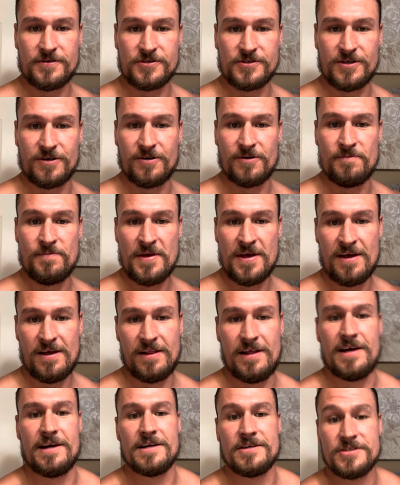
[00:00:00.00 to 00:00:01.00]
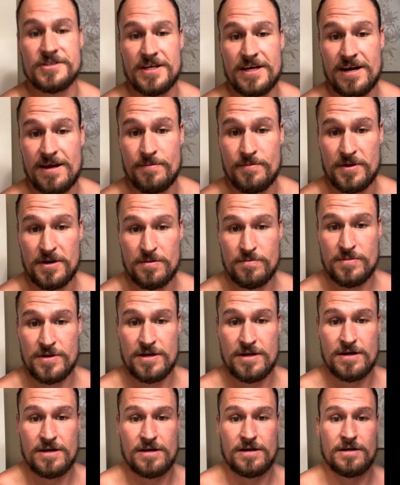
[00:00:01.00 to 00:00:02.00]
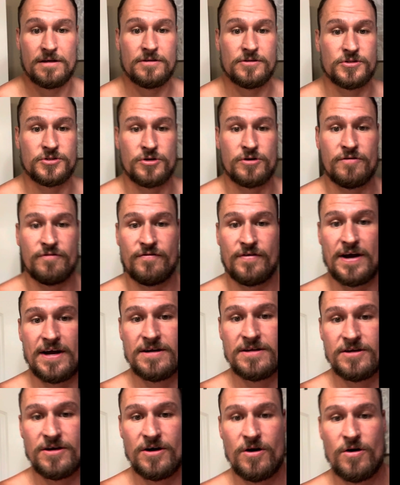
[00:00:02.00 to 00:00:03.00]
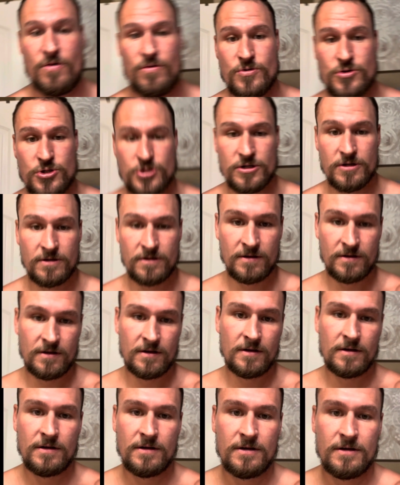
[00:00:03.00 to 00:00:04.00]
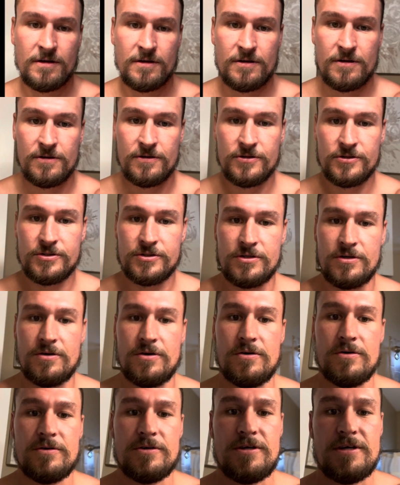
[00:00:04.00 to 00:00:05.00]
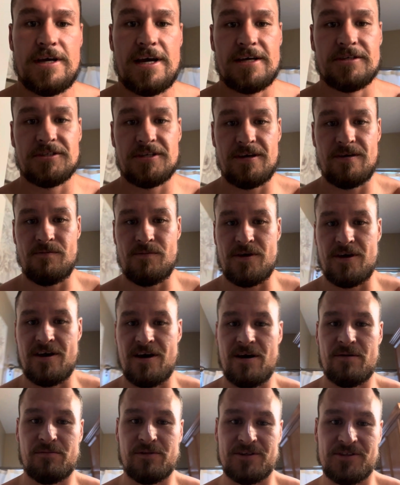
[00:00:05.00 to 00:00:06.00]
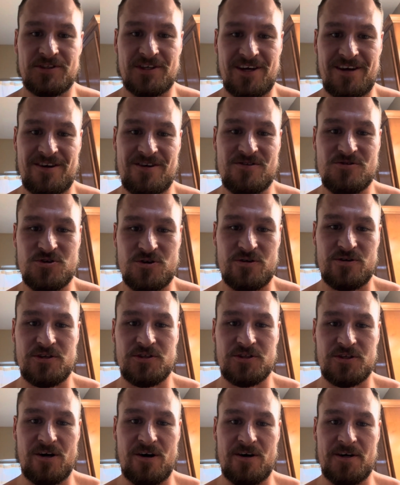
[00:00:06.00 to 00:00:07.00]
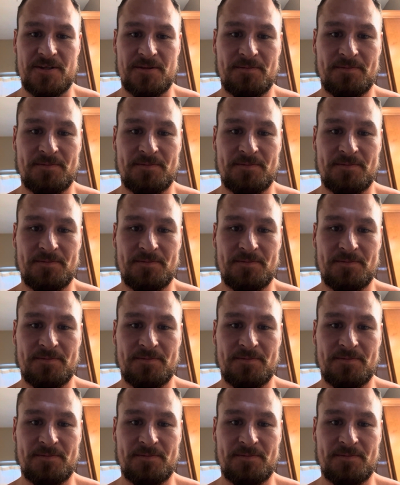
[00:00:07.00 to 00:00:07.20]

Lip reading: So like I said, I'm going to be a certified coach. So you guys hit me up. Let's get your journey started.